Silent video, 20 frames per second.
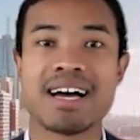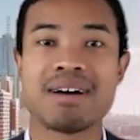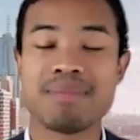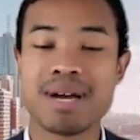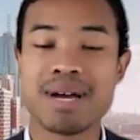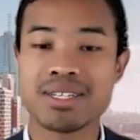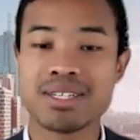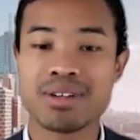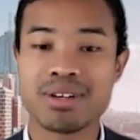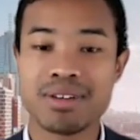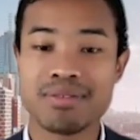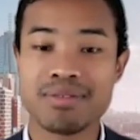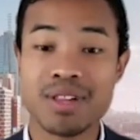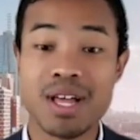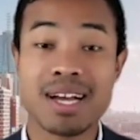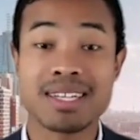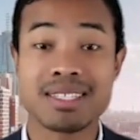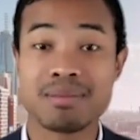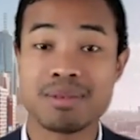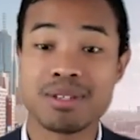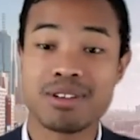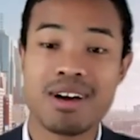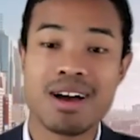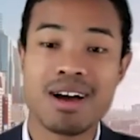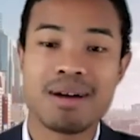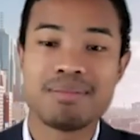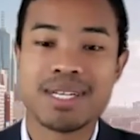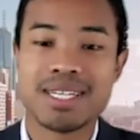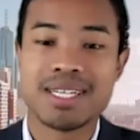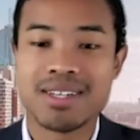Make sure you've liked,
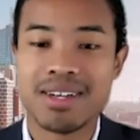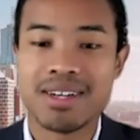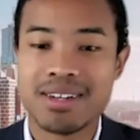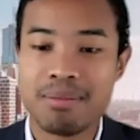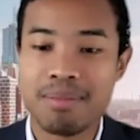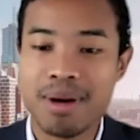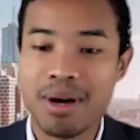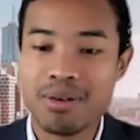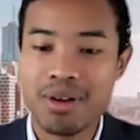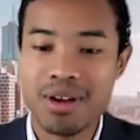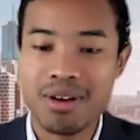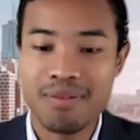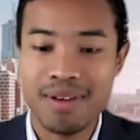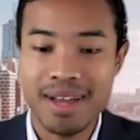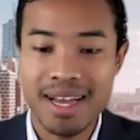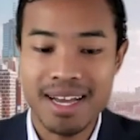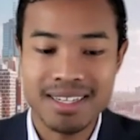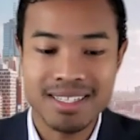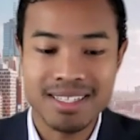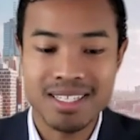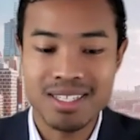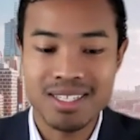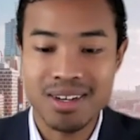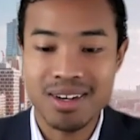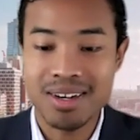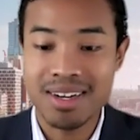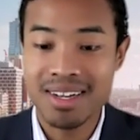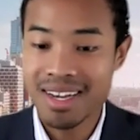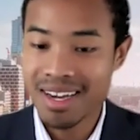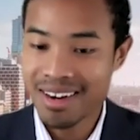subscribed, and turn your bell notifications on.